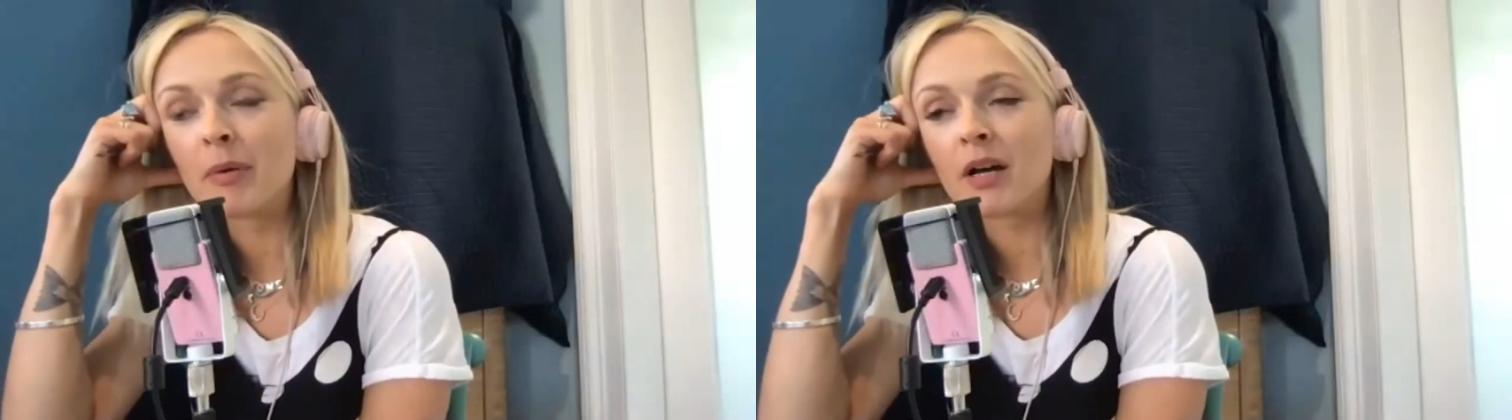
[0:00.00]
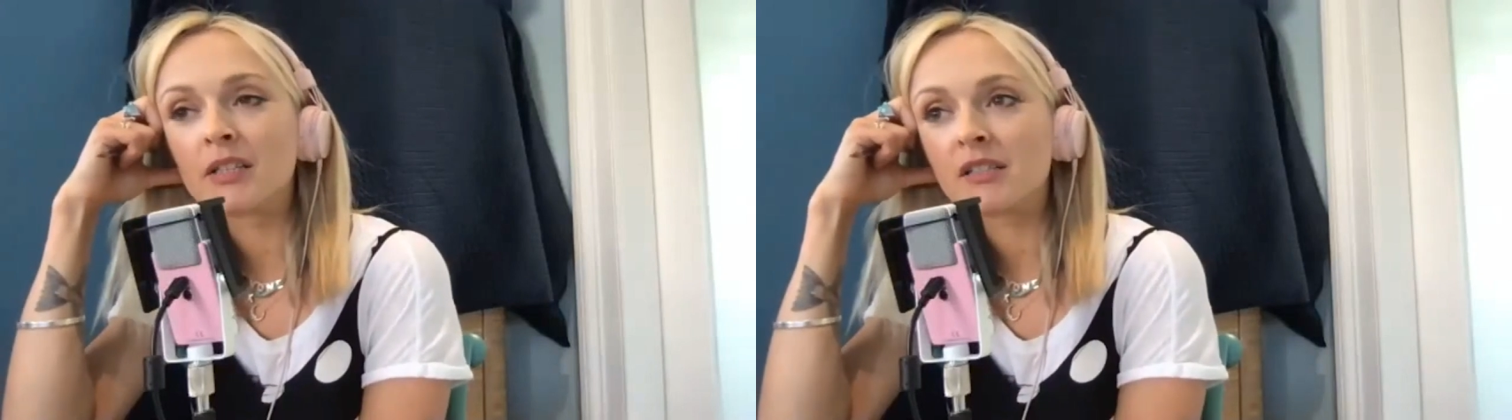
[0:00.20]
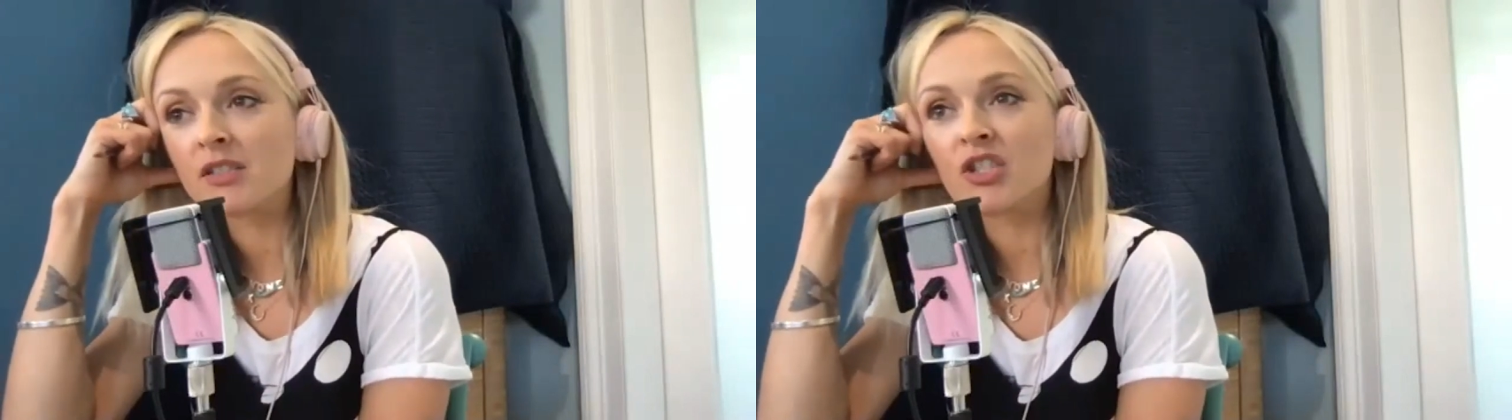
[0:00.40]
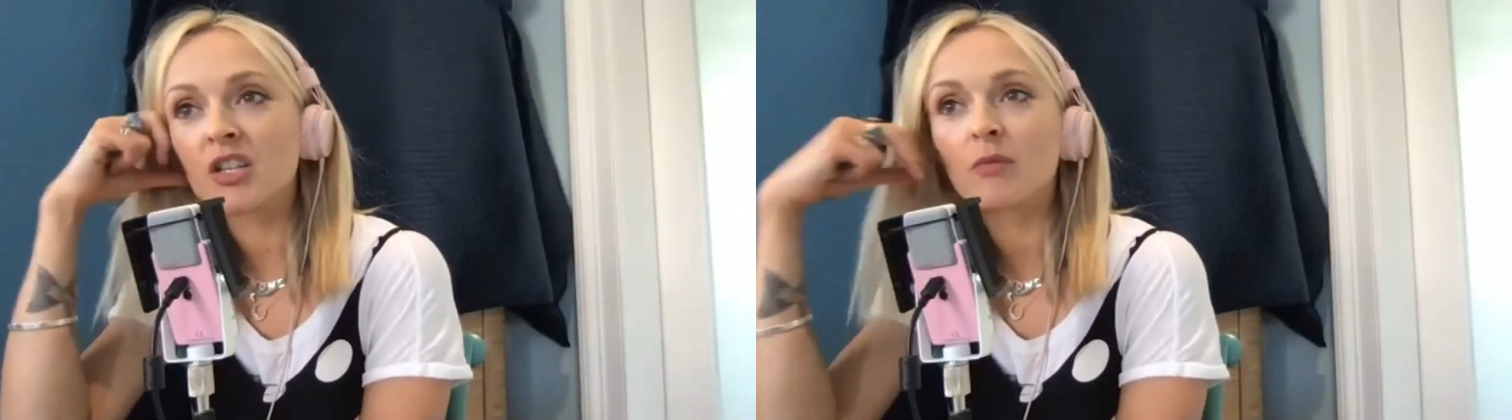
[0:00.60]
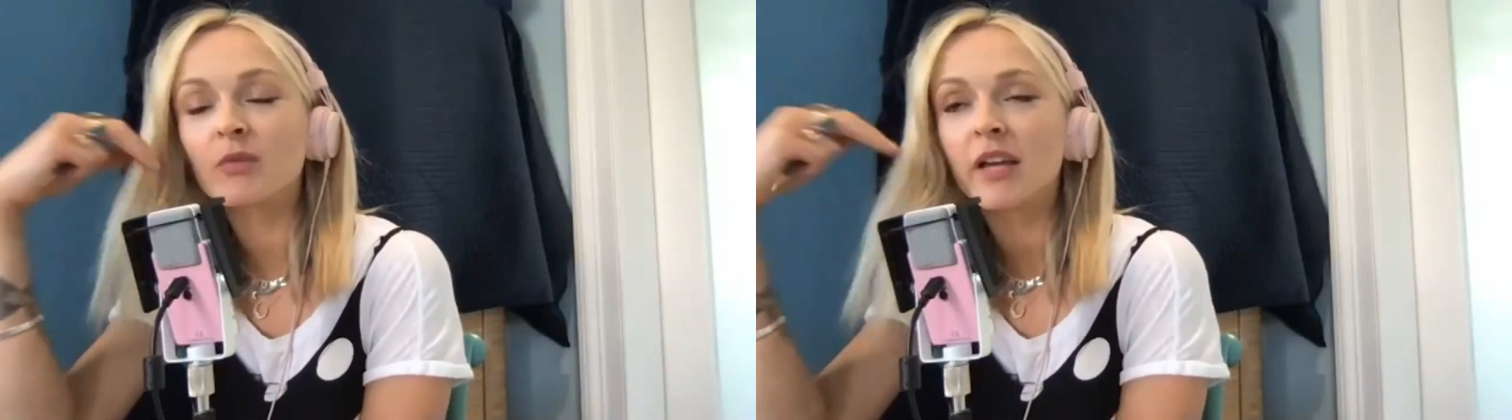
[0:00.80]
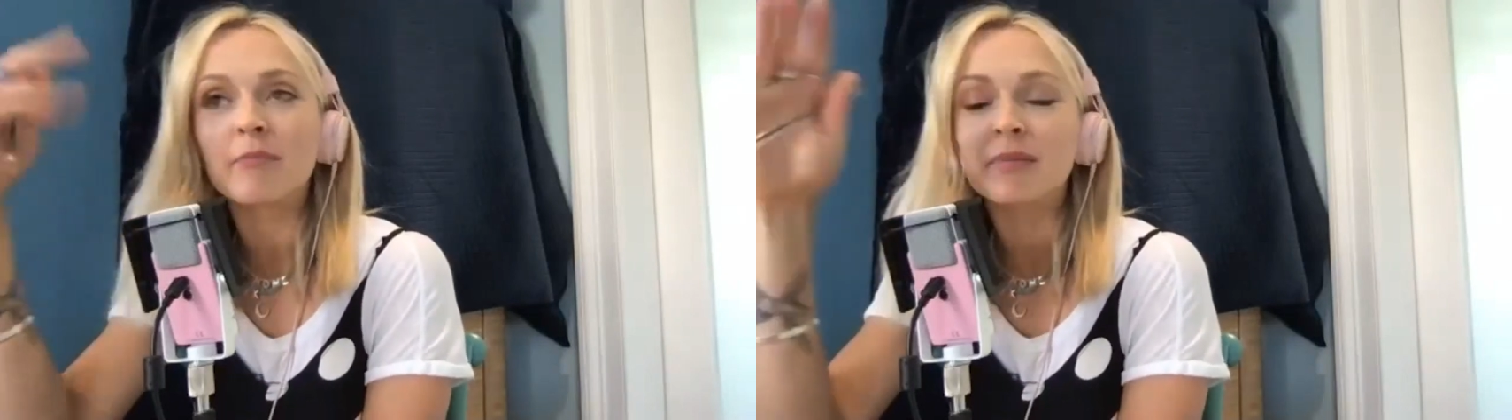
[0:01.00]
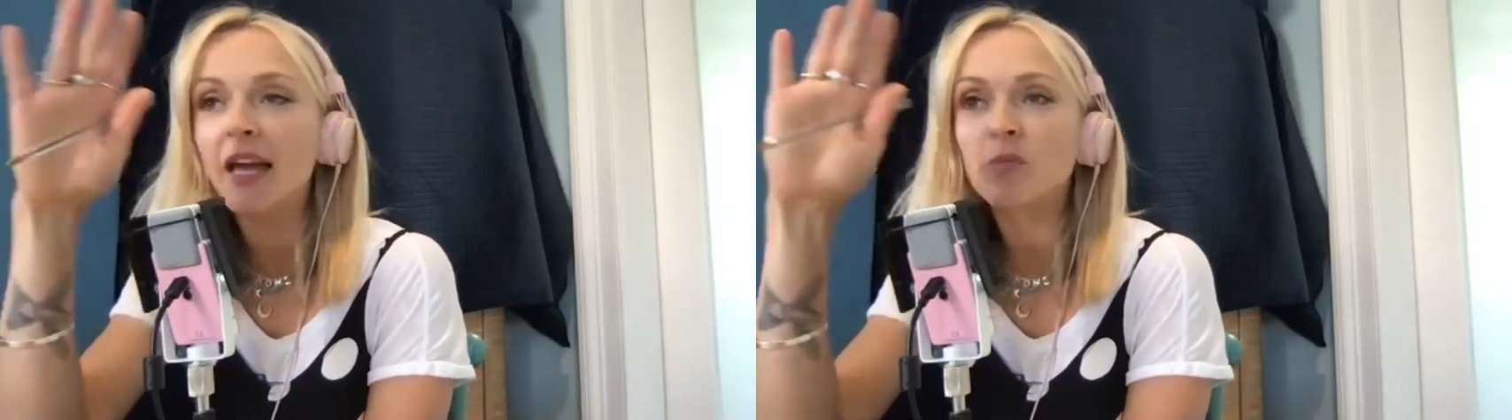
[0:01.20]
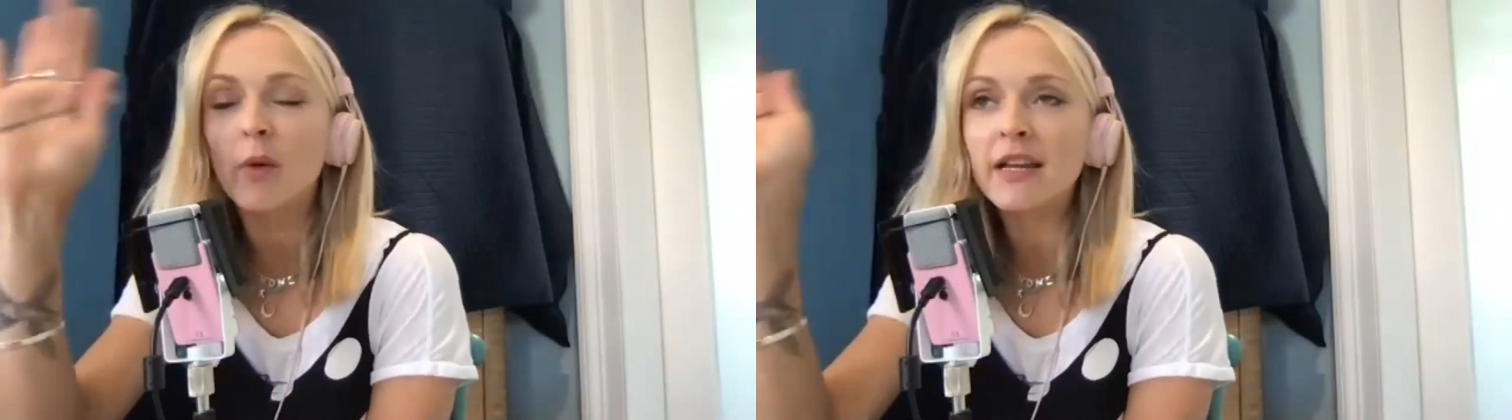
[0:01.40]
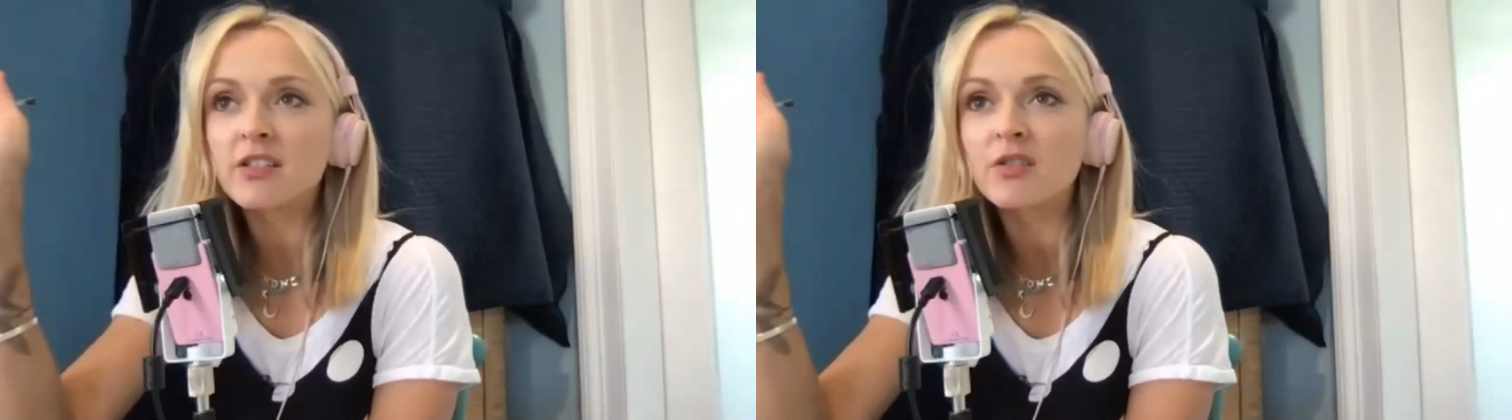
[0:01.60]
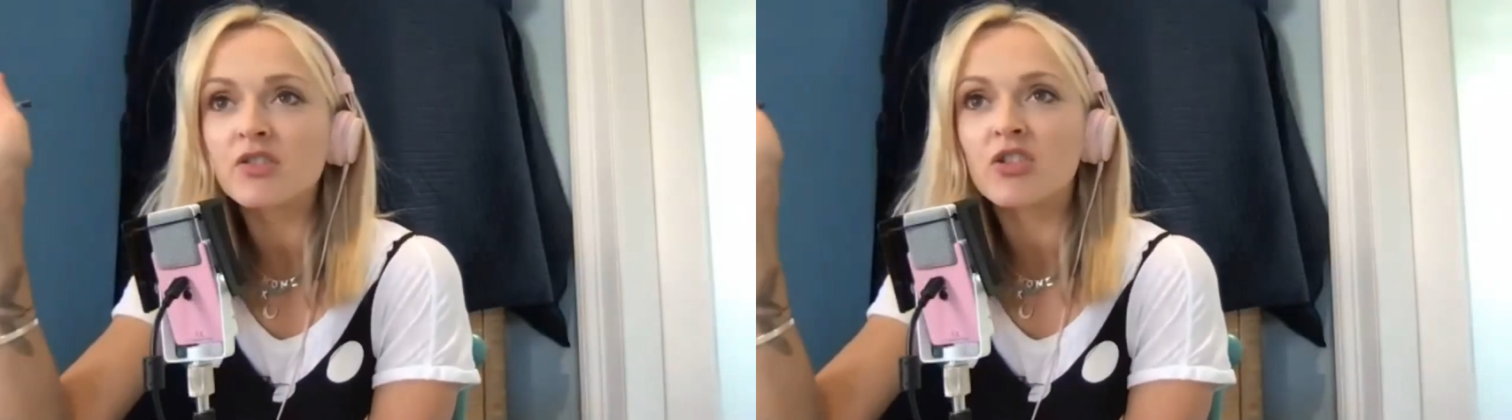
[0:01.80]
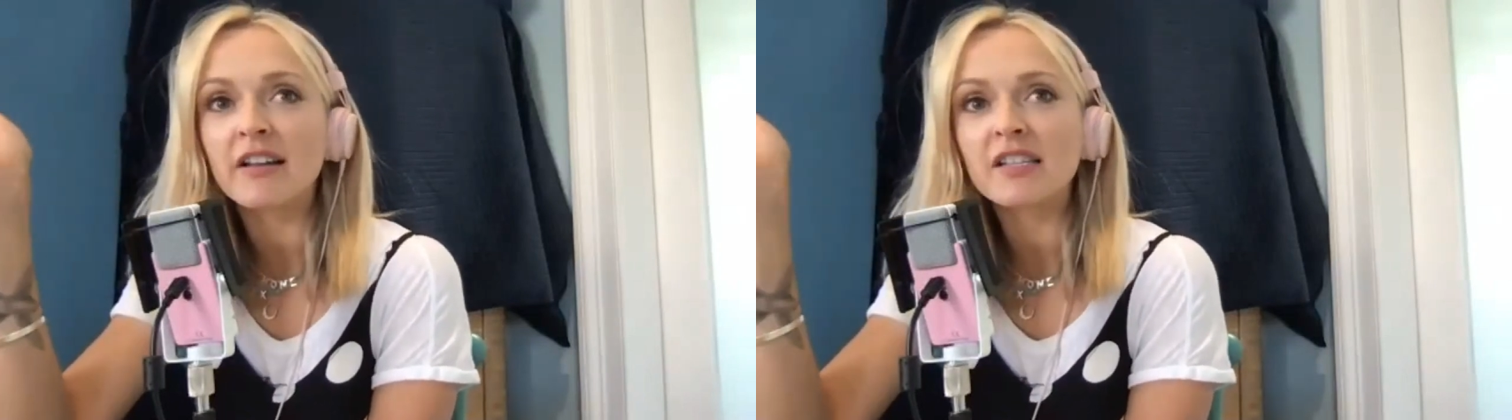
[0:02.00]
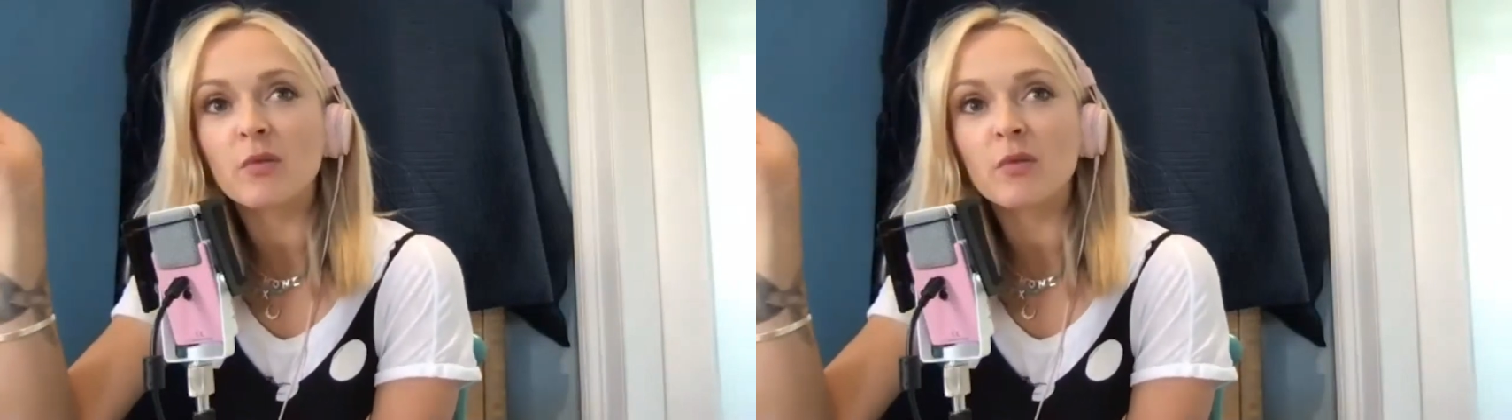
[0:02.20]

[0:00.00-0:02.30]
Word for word: but she'll get way too stressed.